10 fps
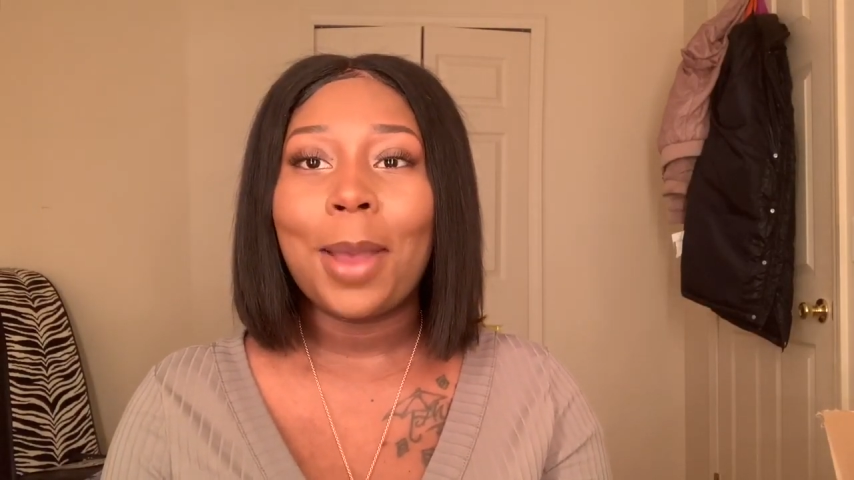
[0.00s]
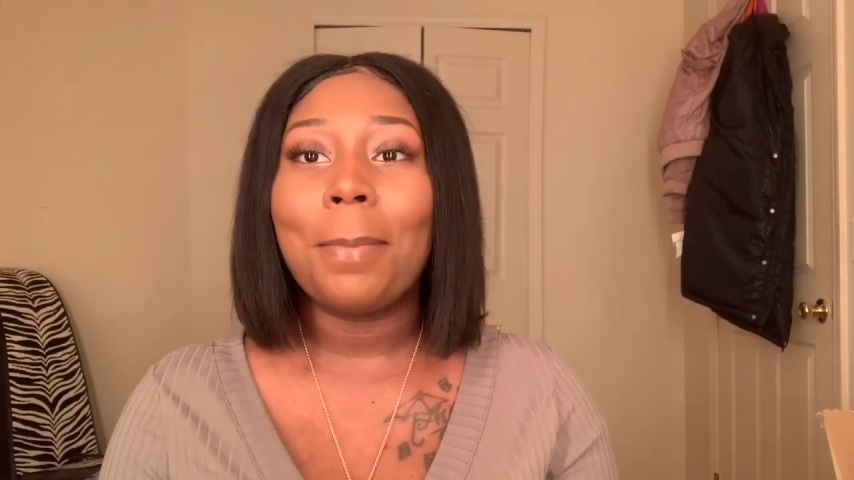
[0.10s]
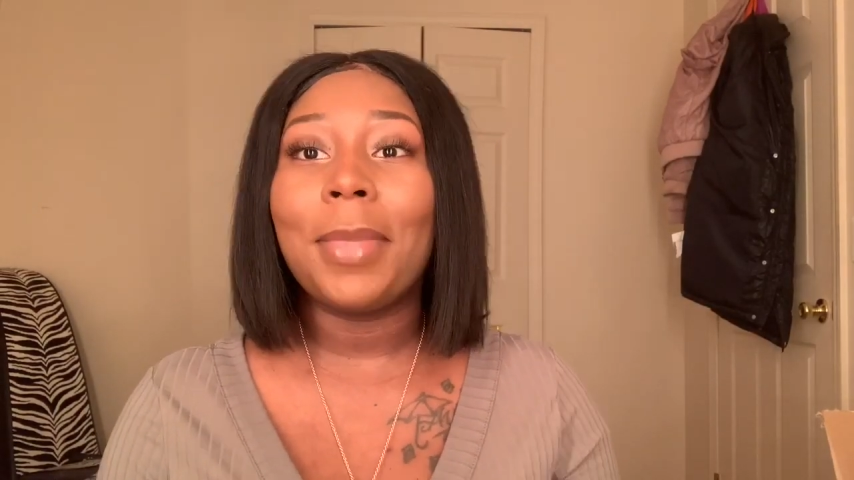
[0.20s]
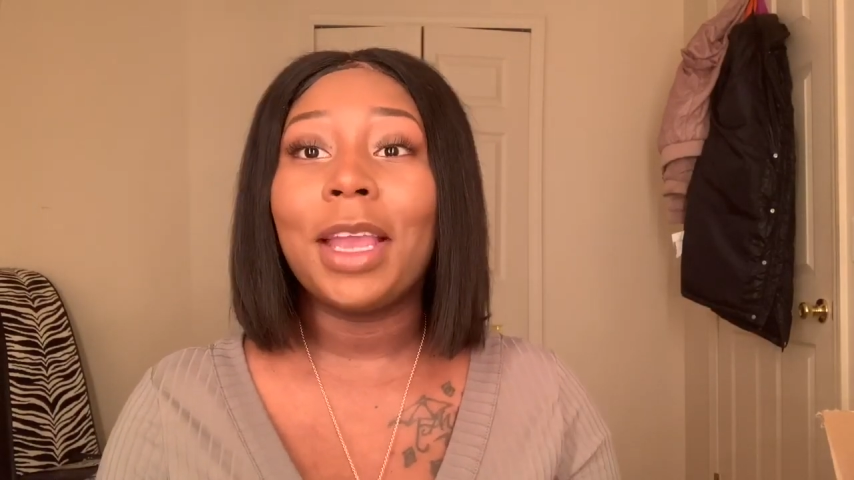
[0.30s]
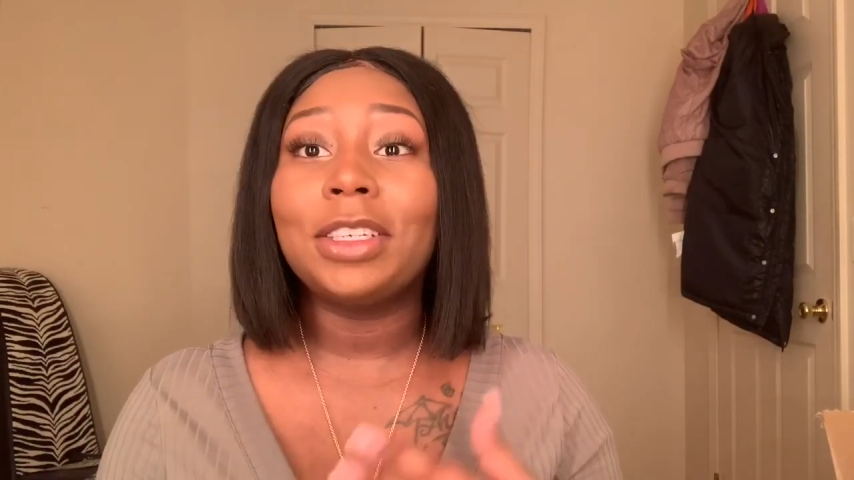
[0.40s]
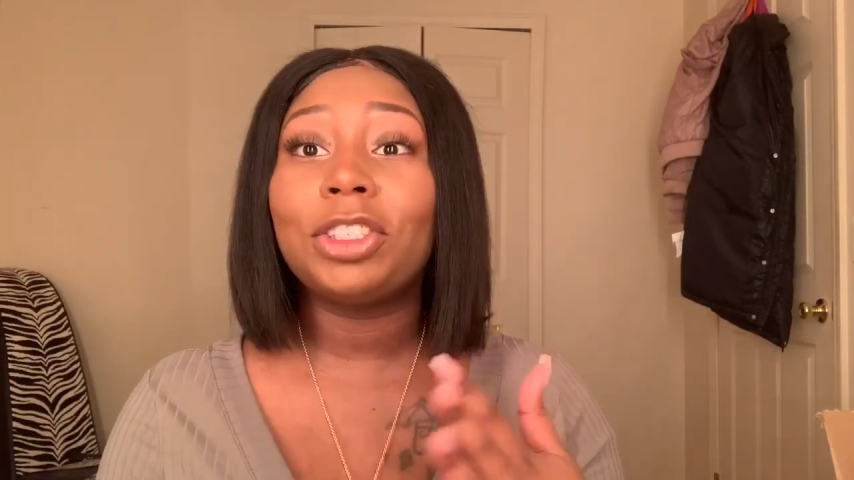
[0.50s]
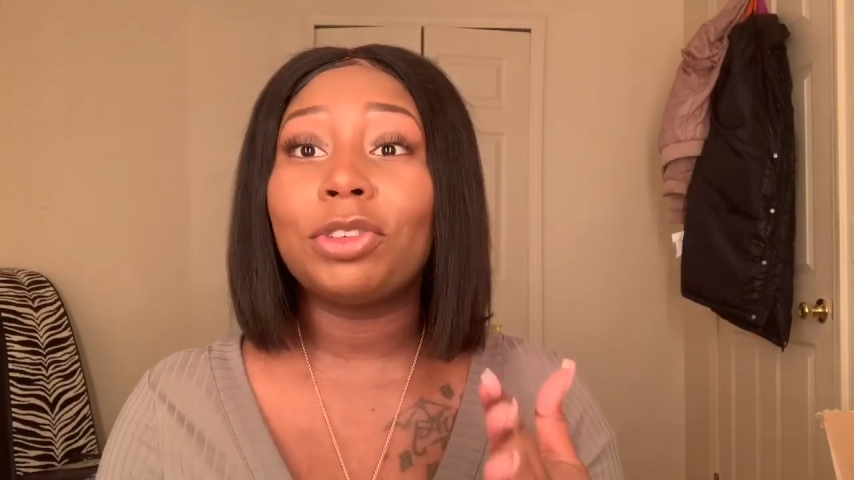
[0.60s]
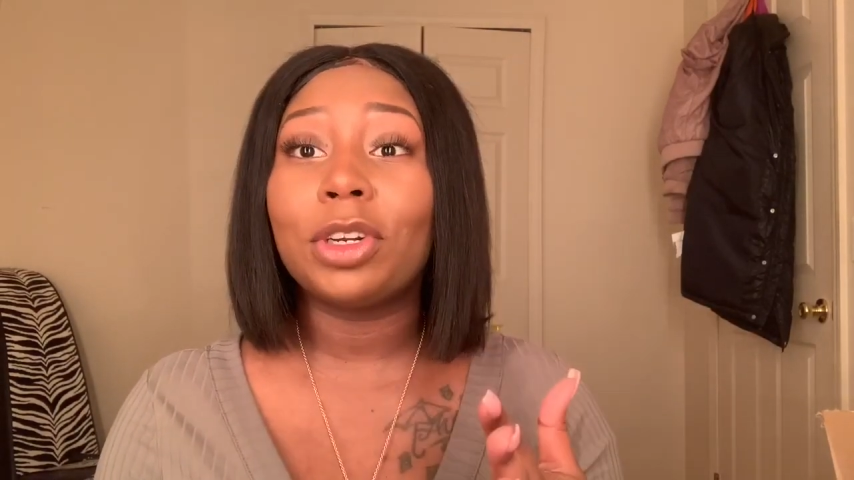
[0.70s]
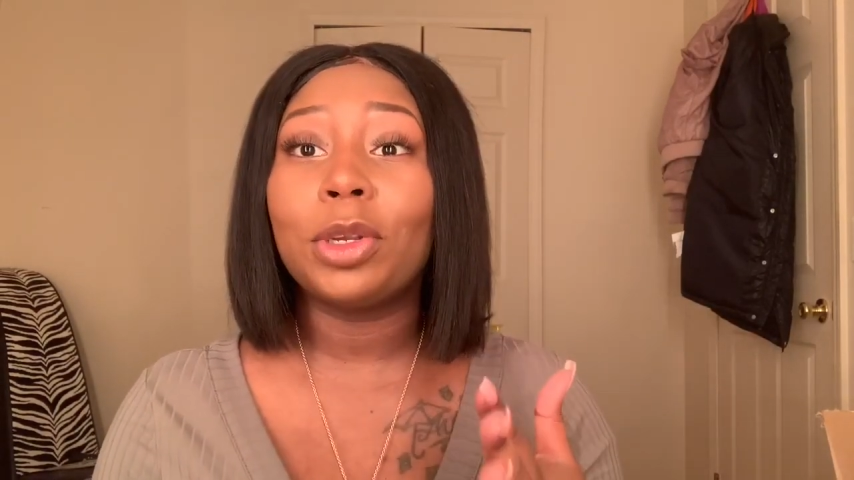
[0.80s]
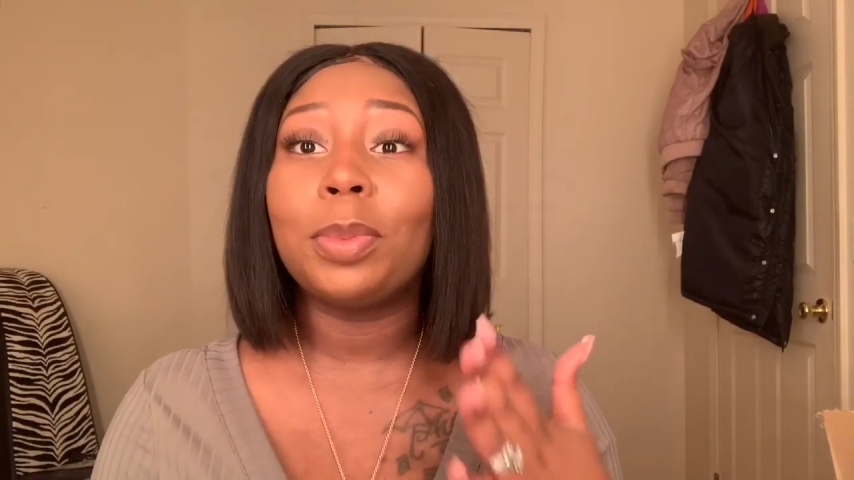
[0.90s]
make sure
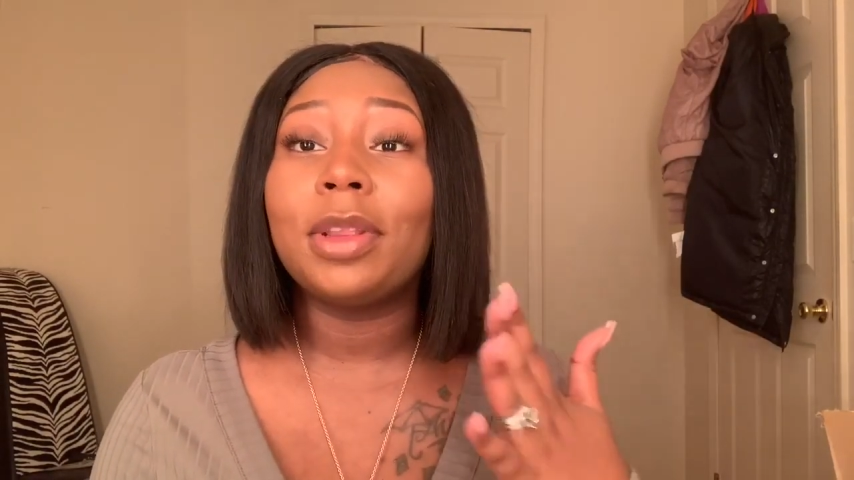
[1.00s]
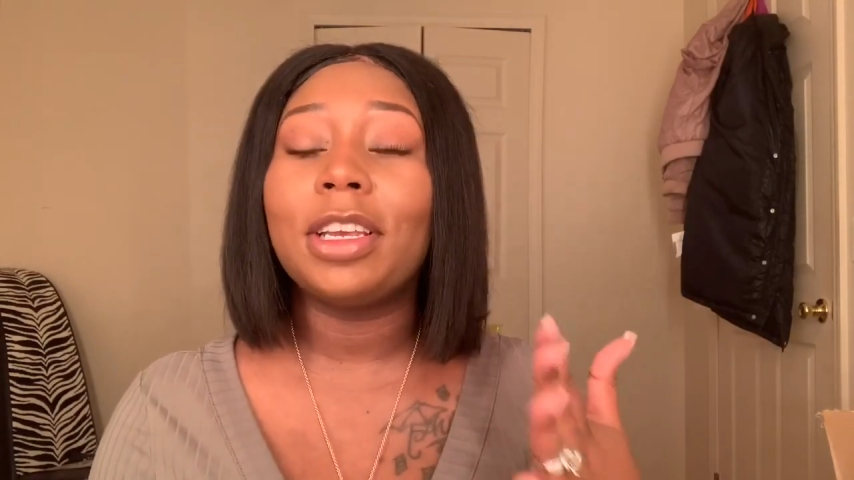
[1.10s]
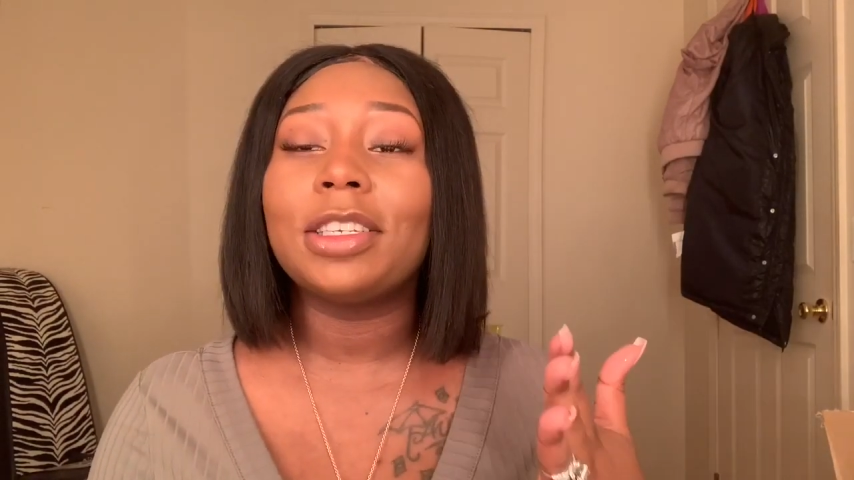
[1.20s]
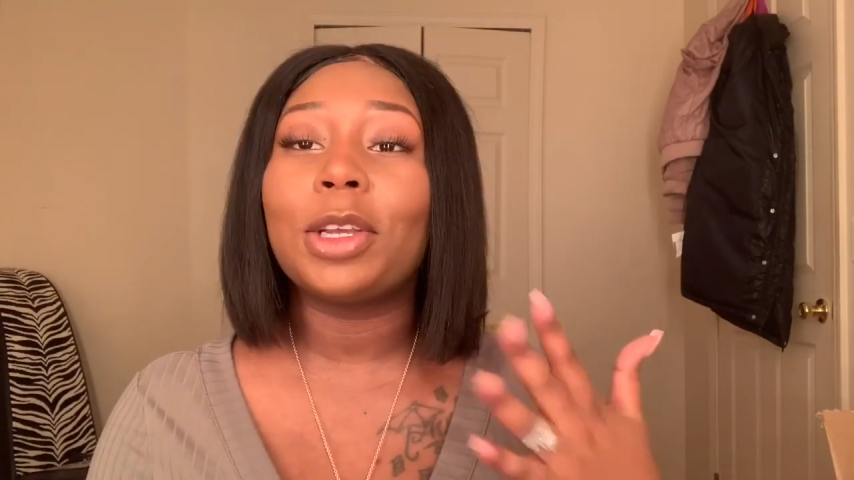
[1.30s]
you please